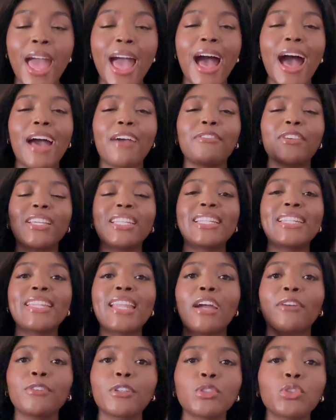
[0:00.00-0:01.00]
having
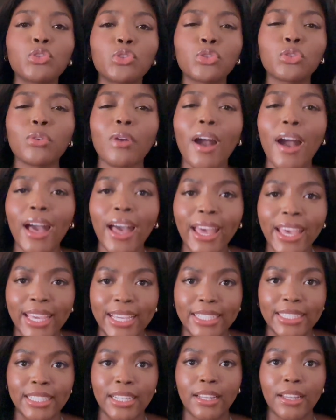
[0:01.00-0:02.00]
never
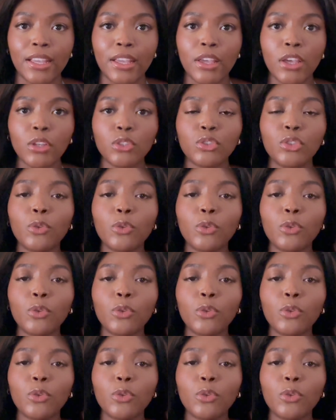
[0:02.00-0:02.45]
tried